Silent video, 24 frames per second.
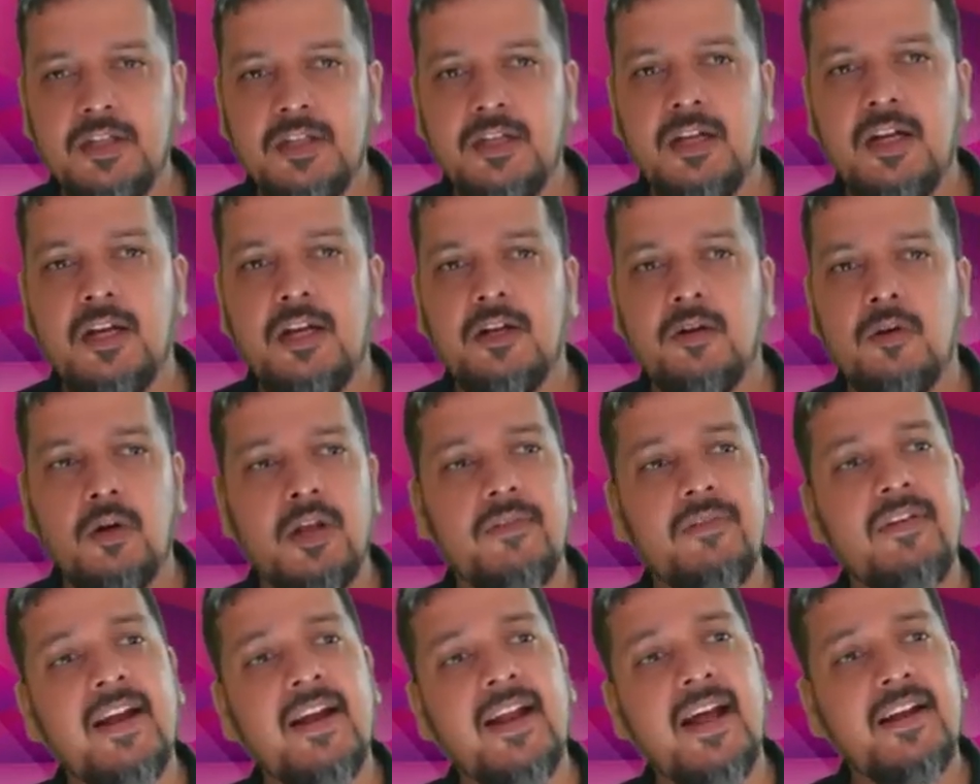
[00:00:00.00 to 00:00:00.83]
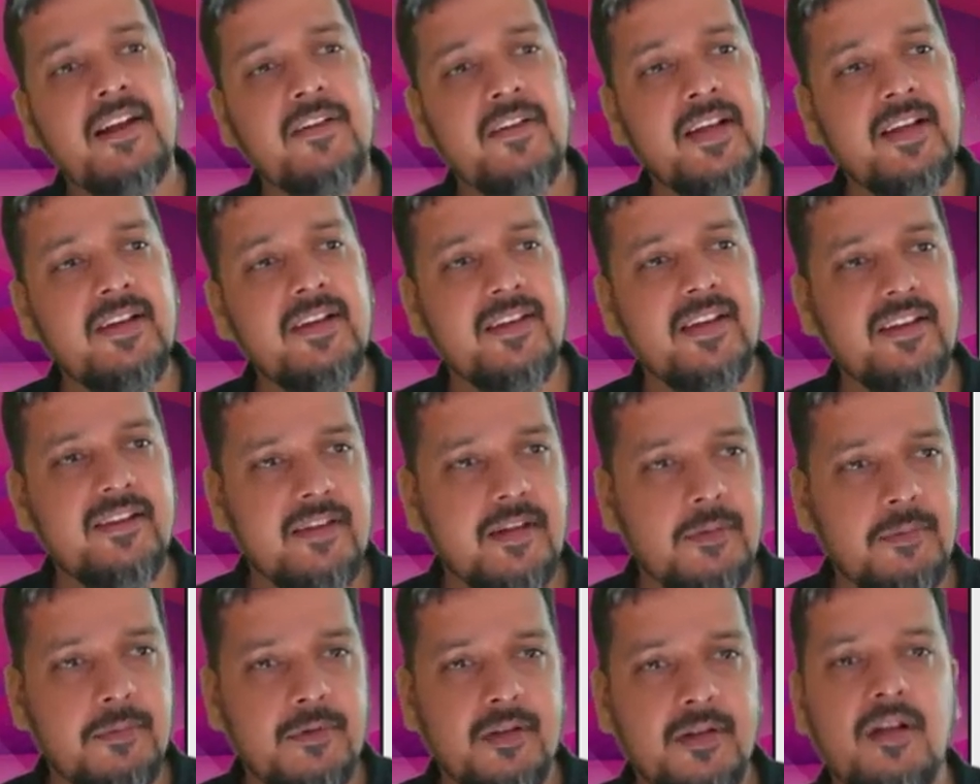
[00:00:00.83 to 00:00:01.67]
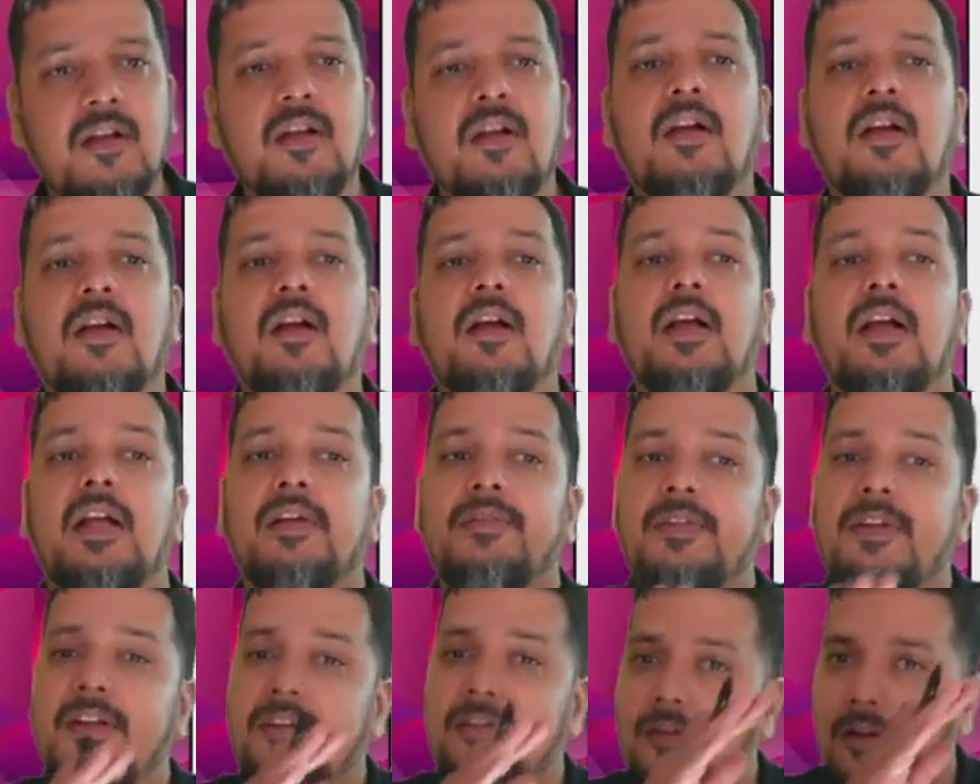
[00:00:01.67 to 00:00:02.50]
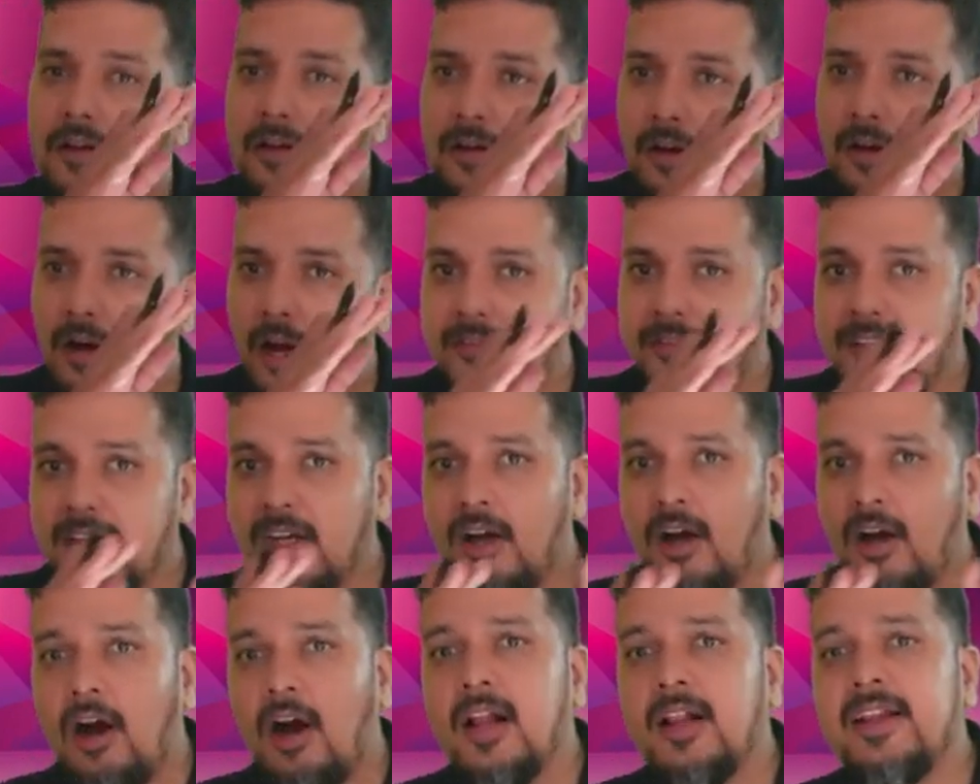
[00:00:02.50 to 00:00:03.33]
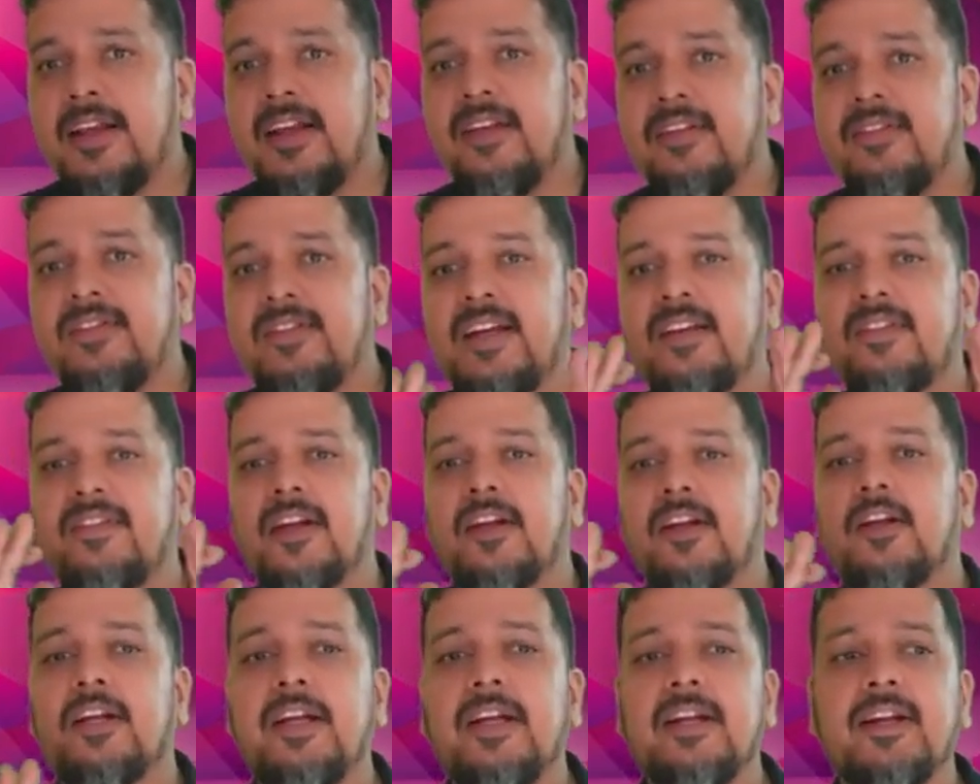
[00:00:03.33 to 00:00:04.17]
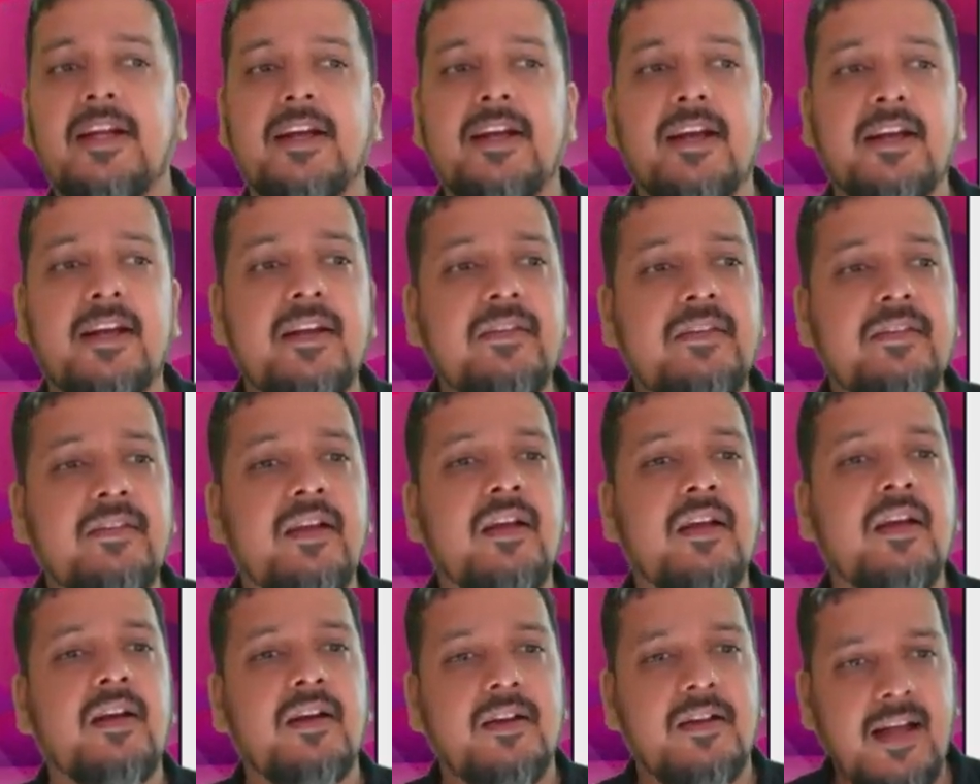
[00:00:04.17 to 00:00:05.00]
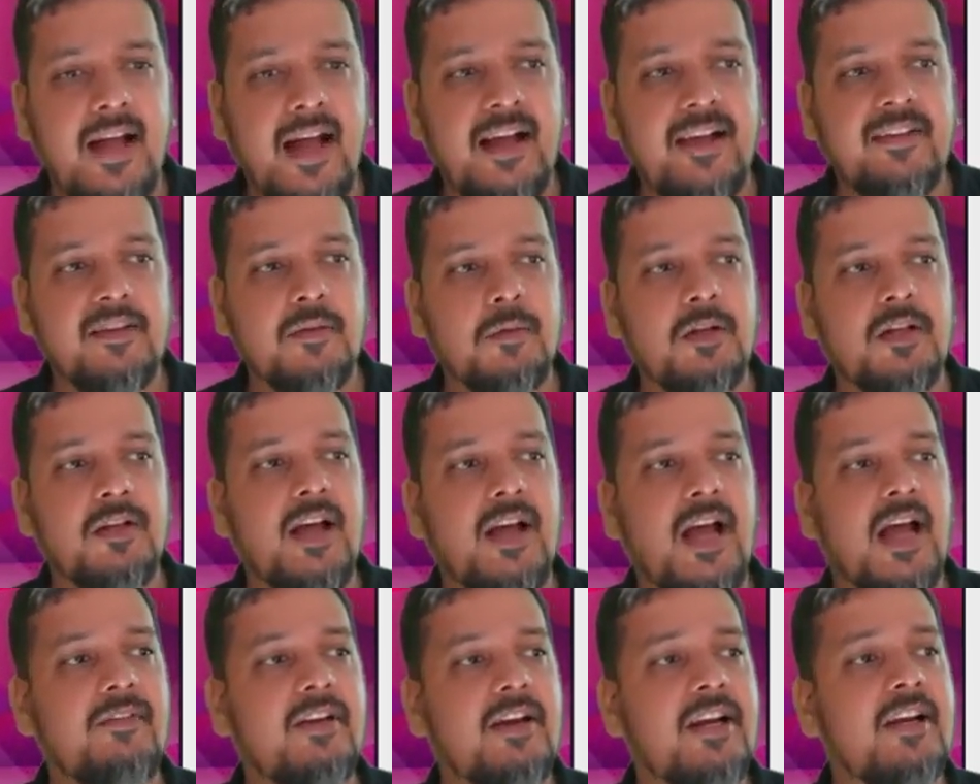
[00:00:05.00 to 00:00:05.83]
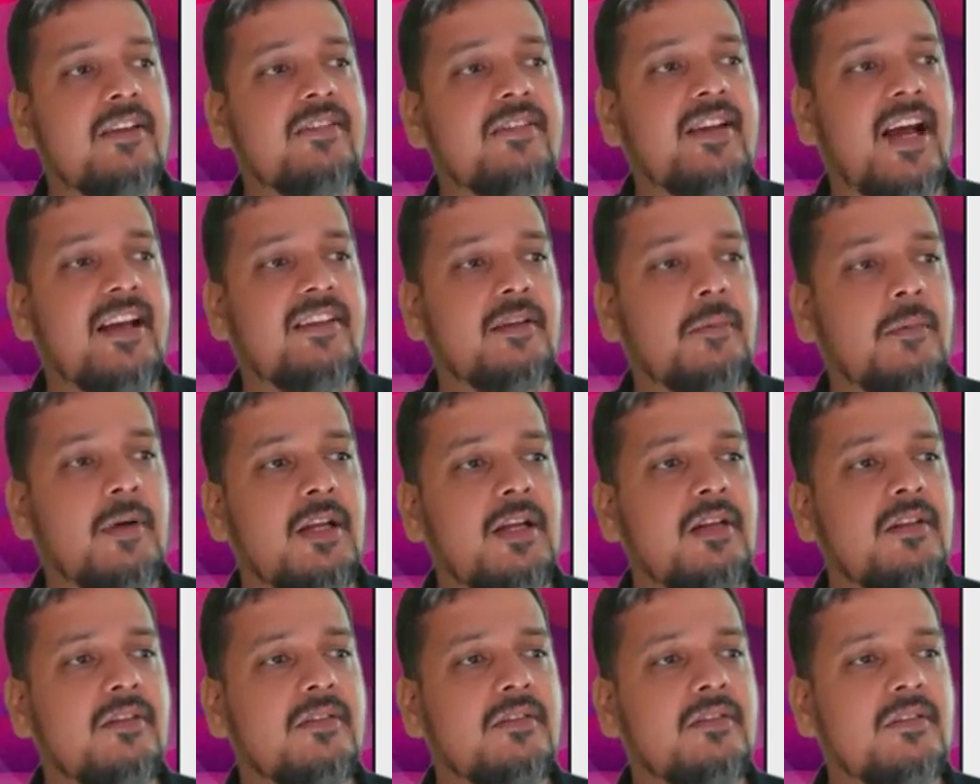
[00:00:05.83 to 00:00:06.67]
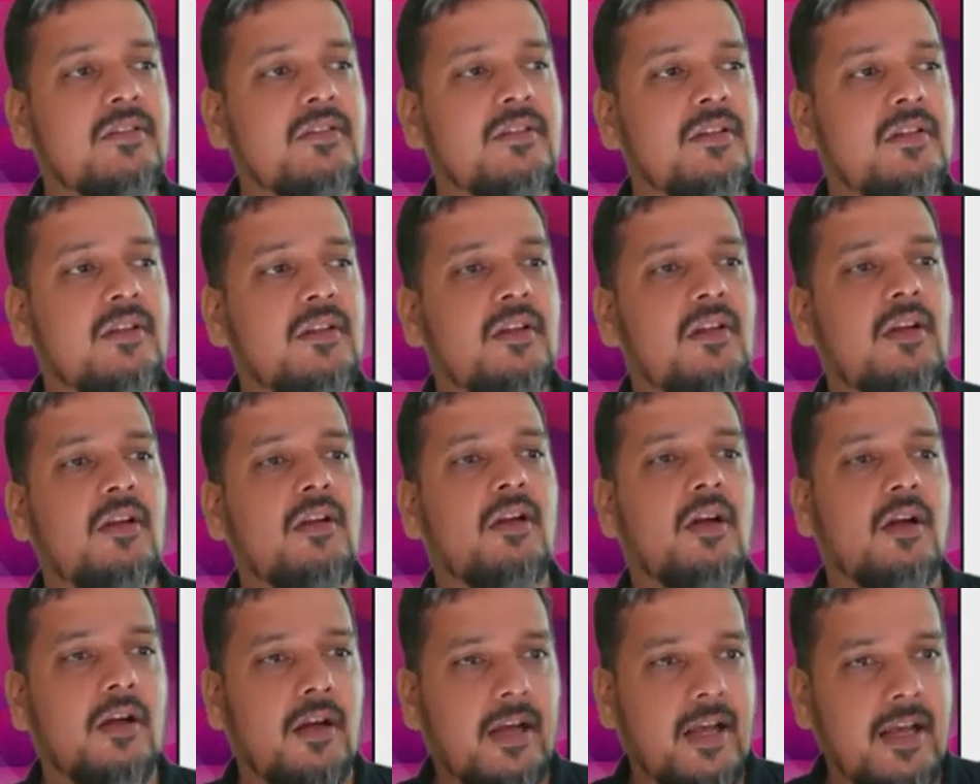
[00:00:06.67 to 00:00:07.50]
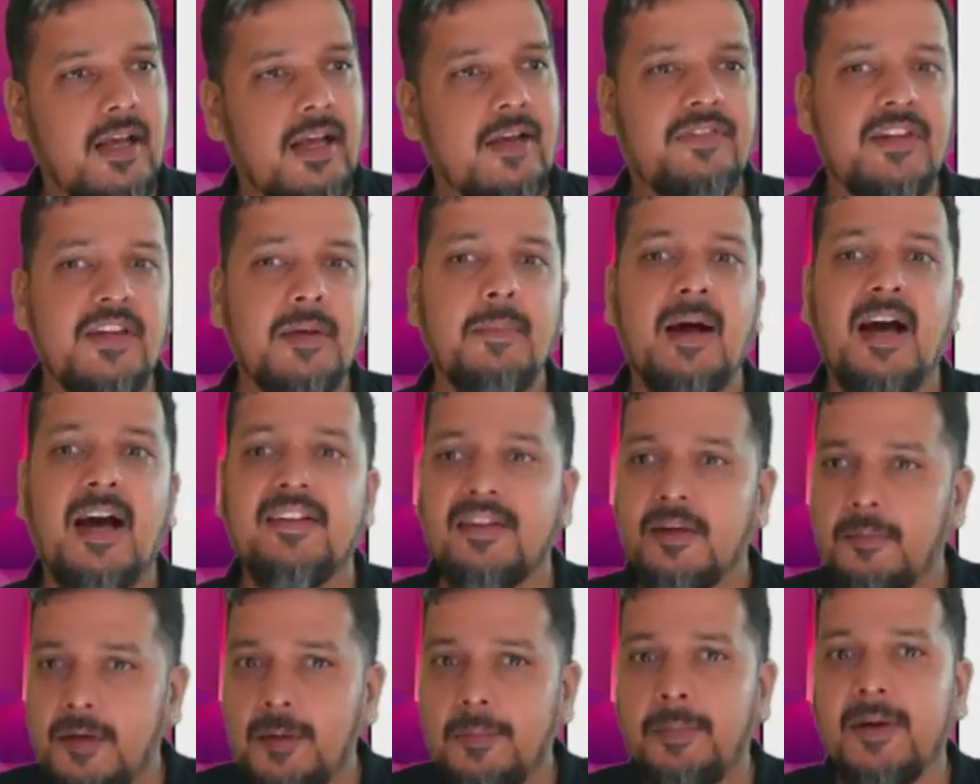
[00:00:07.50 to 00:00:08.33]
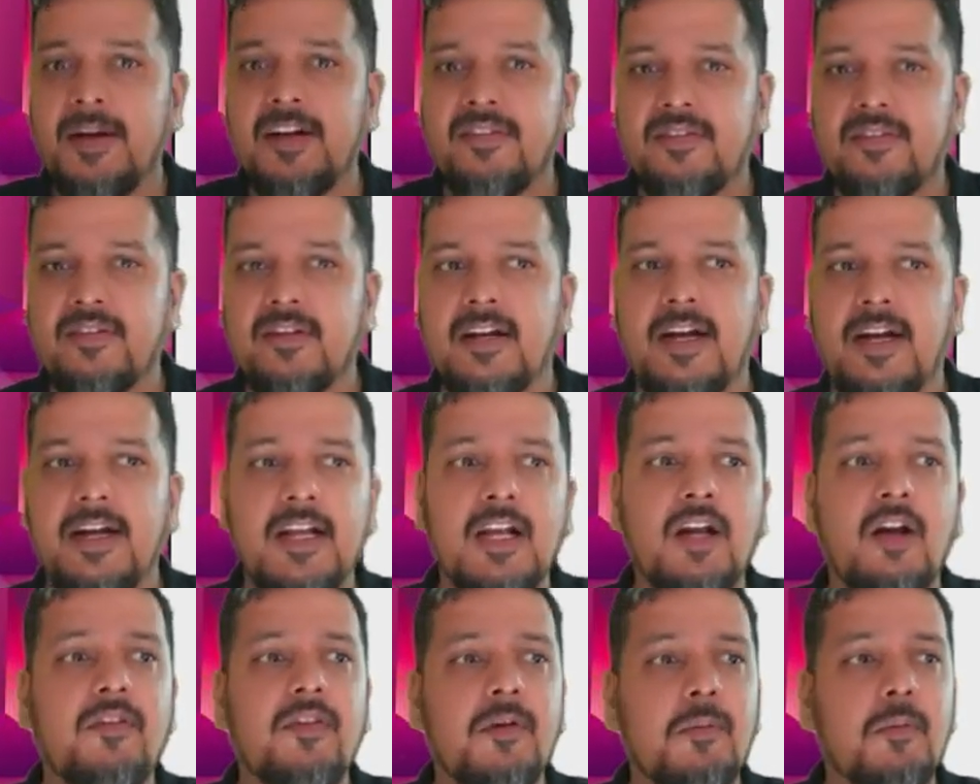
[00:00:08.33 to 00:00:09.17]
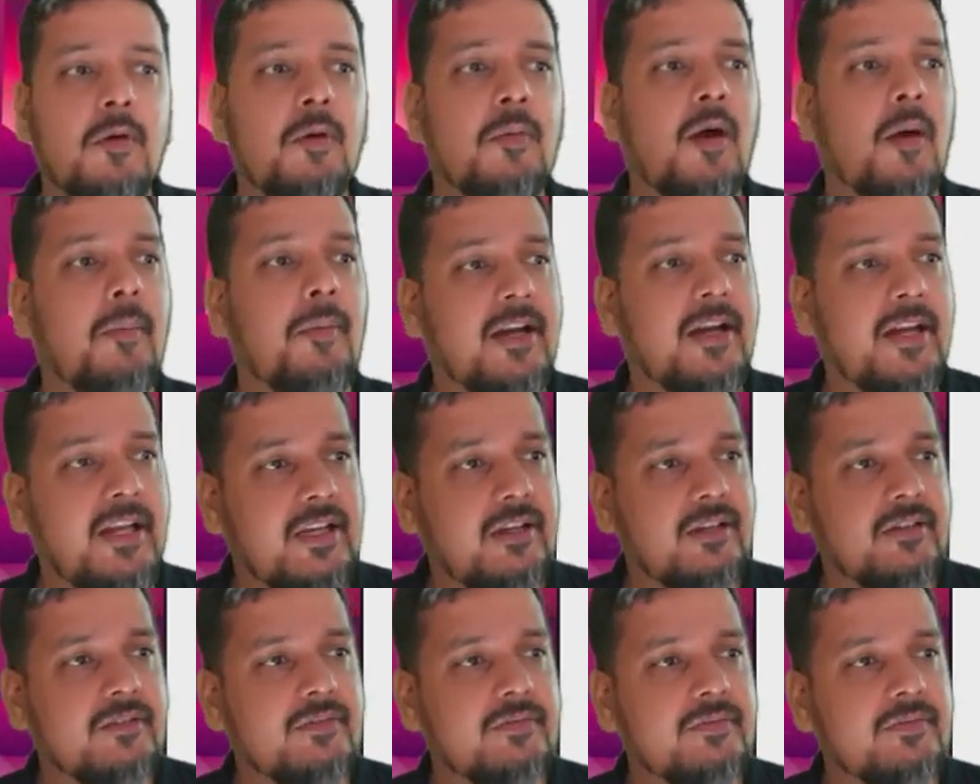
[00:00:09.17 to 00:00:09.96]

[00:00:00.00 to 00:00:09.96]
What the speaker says: Notified activities, exempt. If it is crossing all these things, then it is taxable. And when it is taxable, FCM, RCM depends. Renting of immovable property.